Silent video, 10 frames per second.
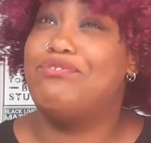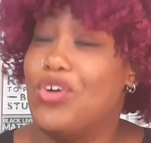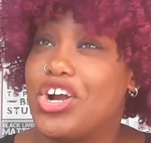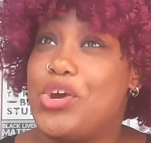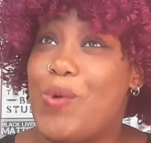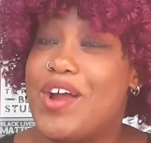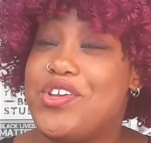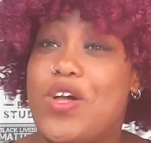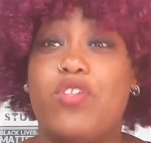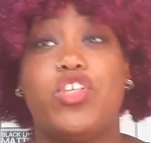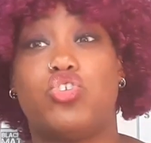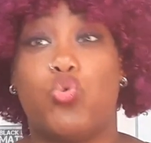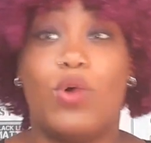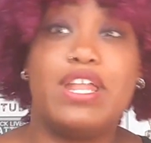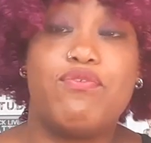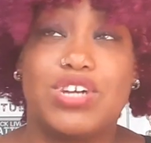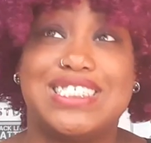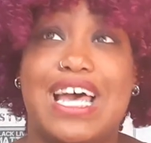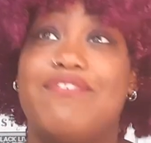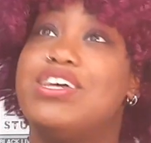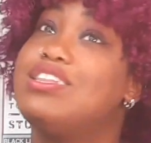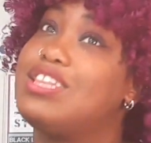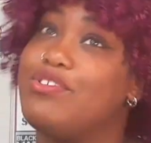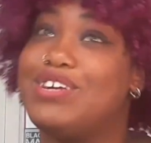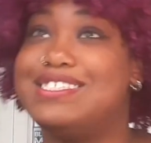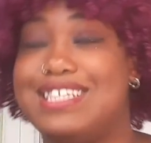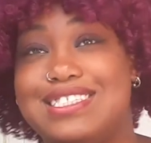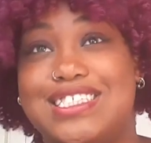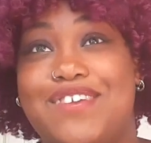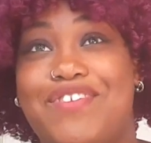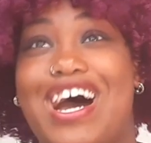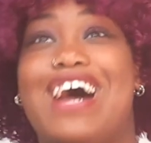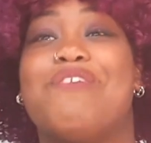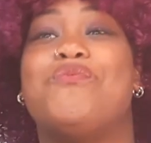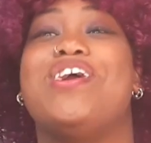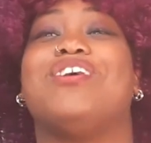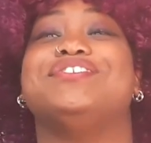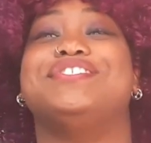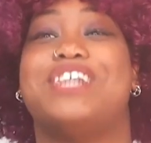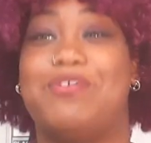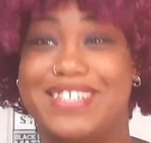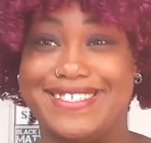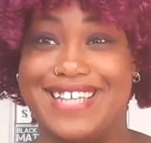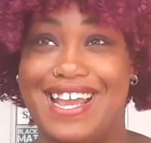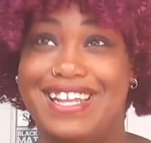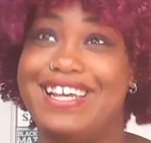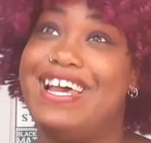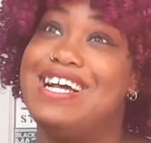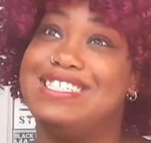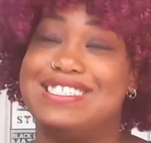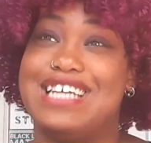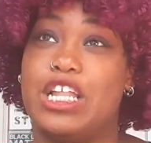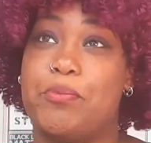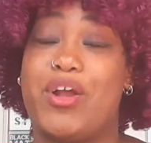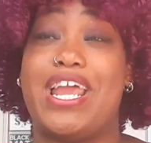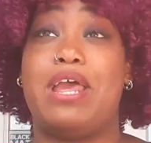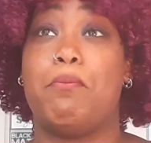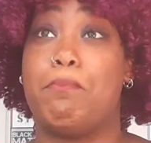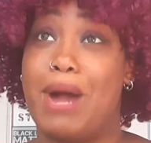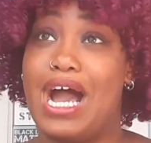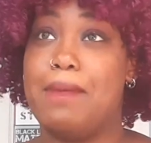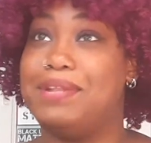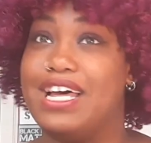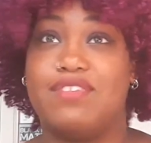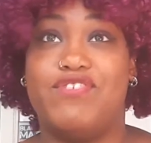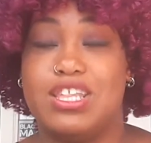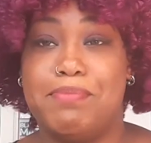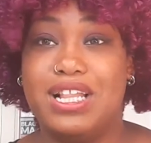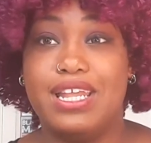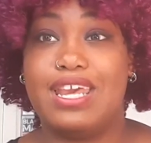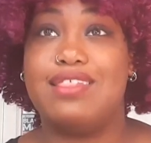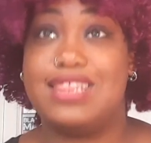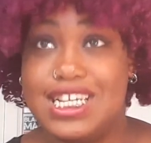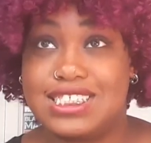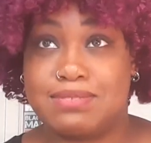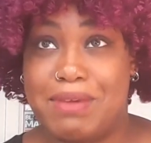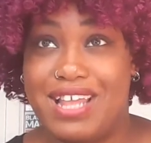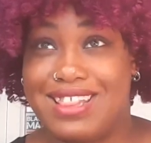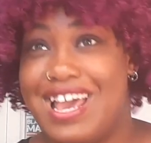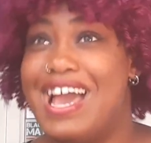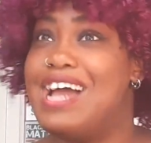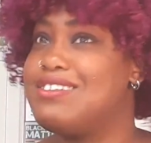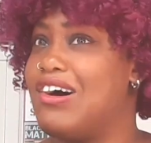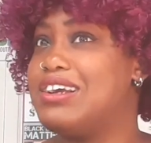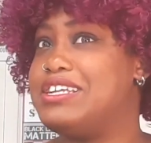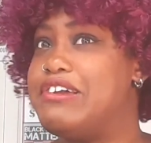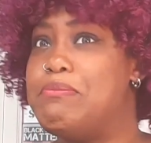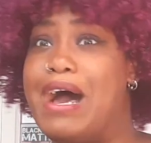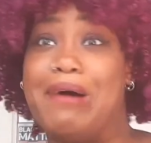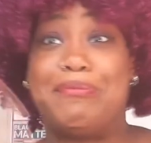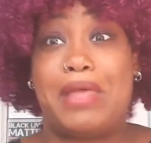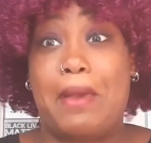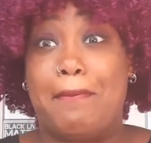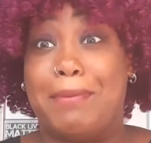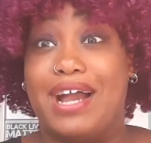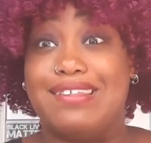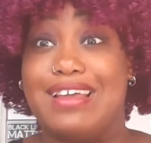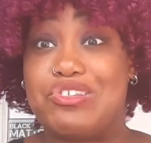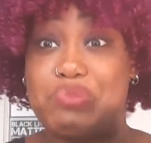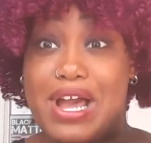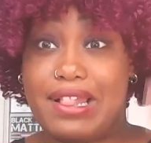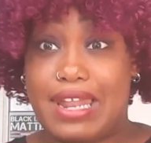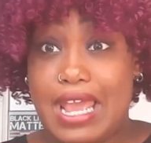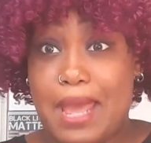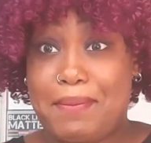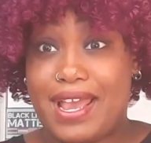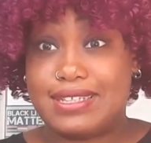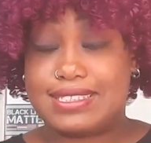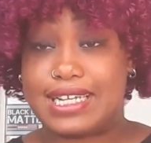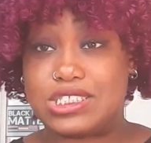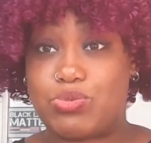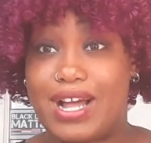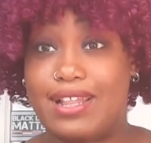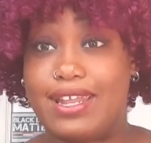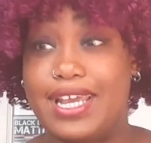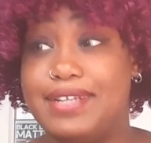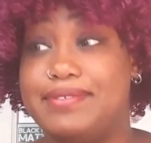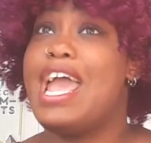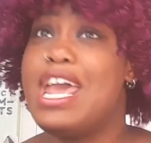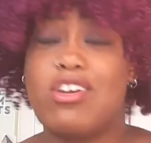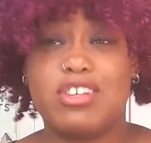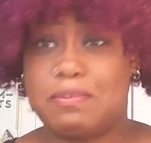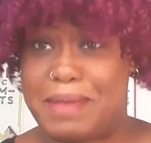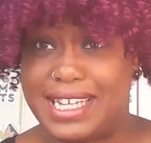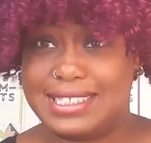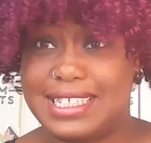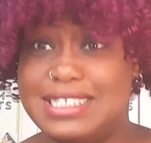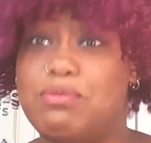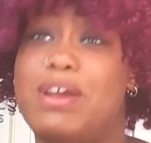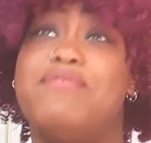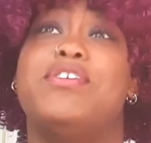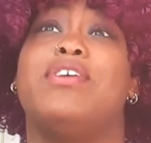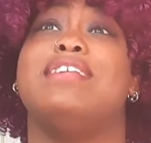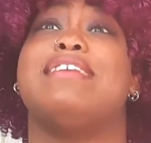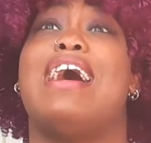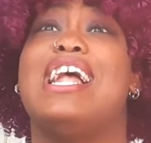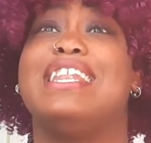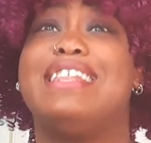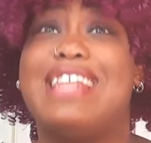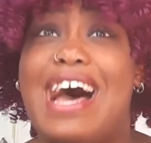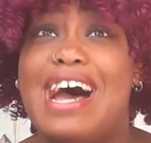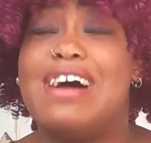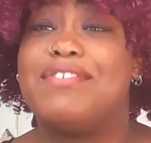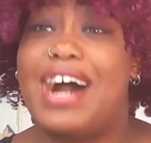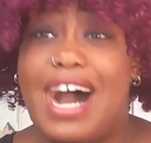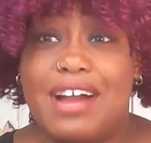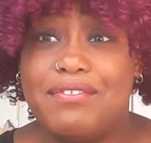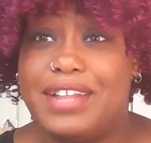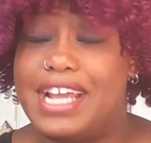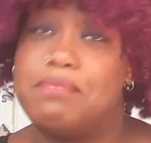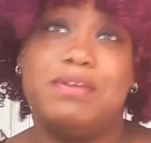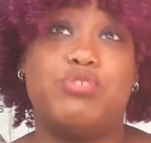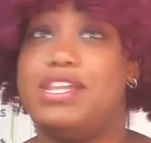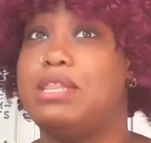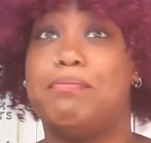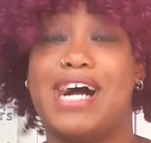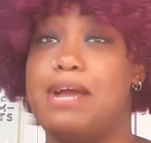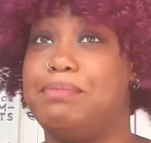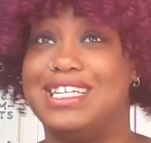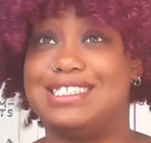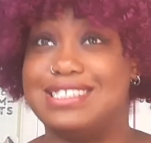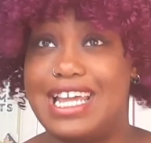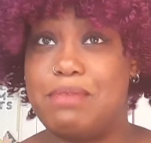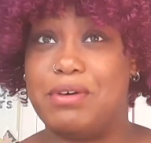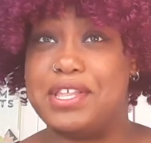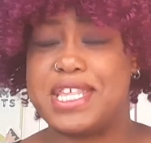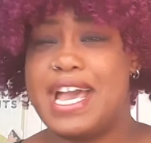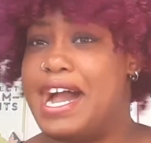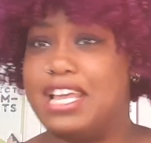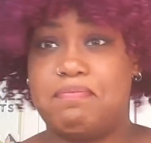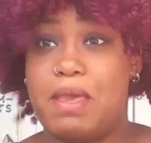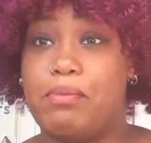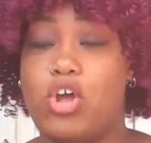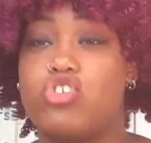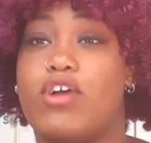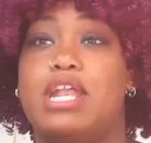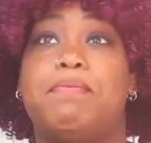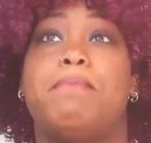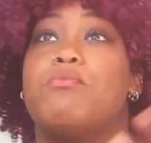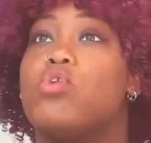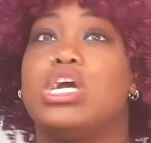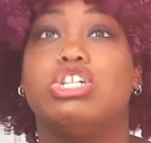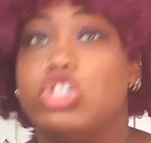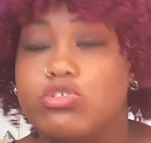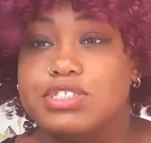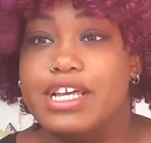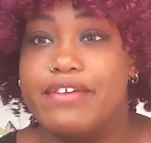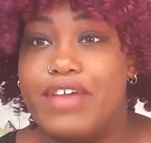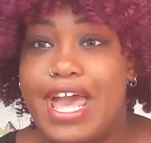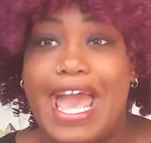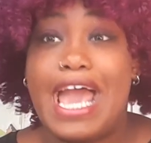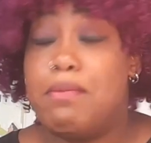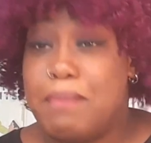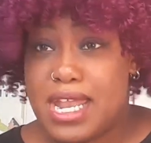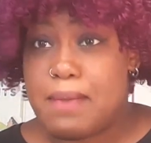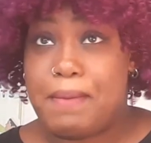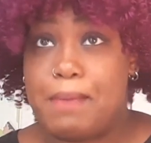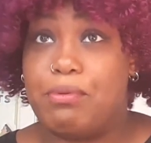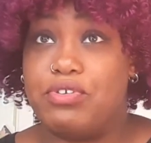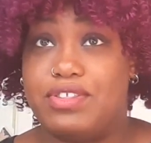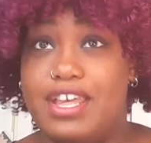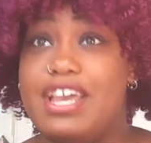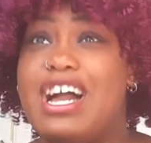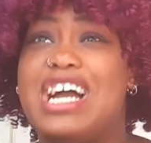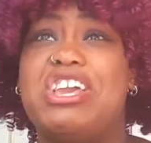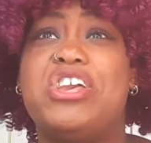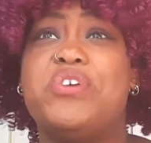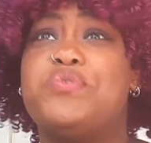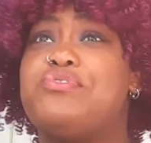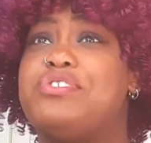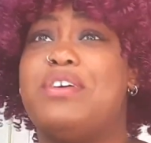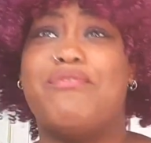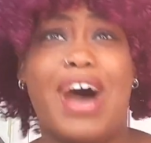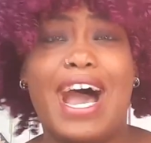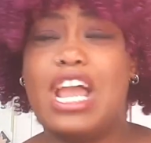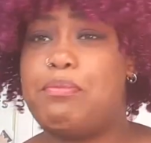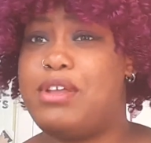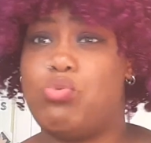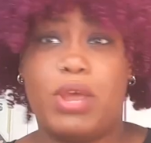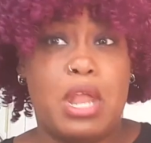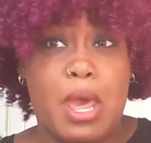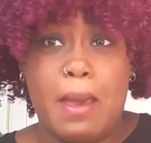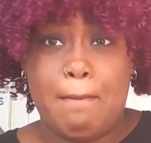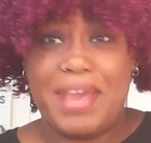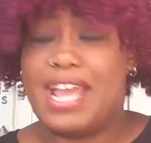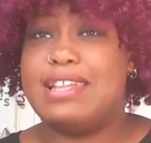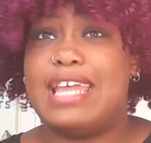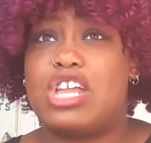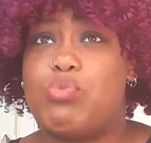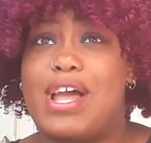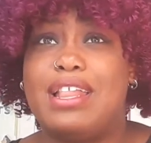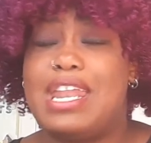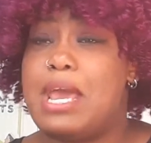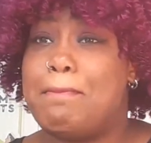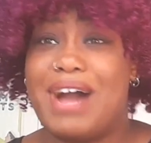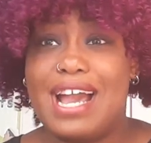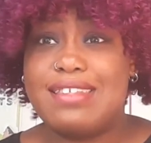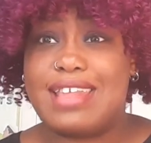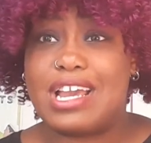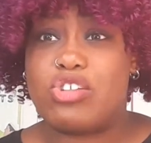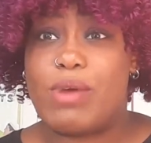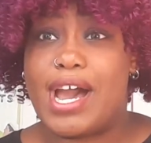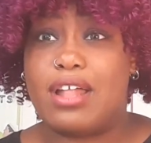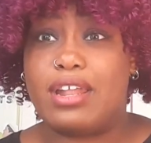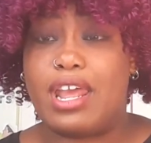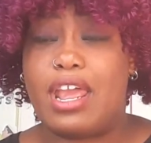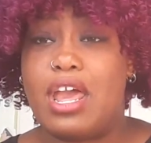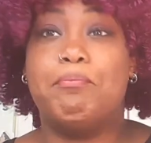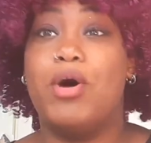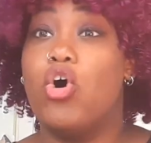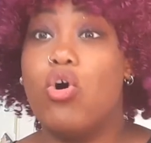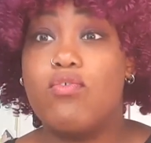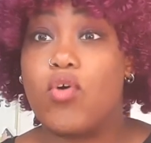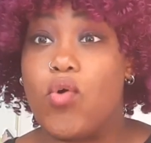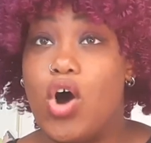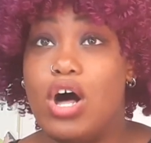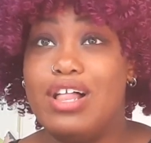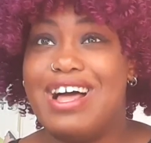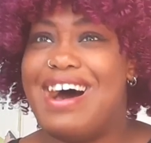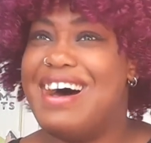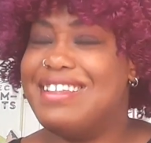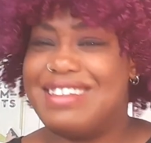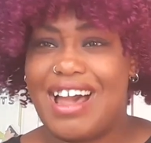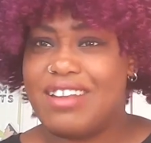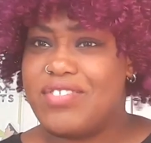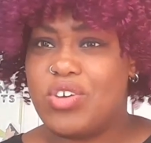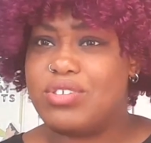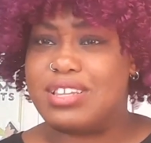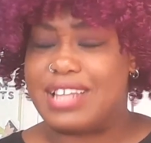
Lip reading: for queer youth 24/7, 365, we are so excited to celebrate Bi Plus visibility this month and talk to you about bisexuality and pansexuality. In our spaces, we've noticed a lot of conflict between the Bi Plus labels as people are trying to be more inclusive, and many people see a huge divide between pansexuality and bisexuality. But overall, a lot of those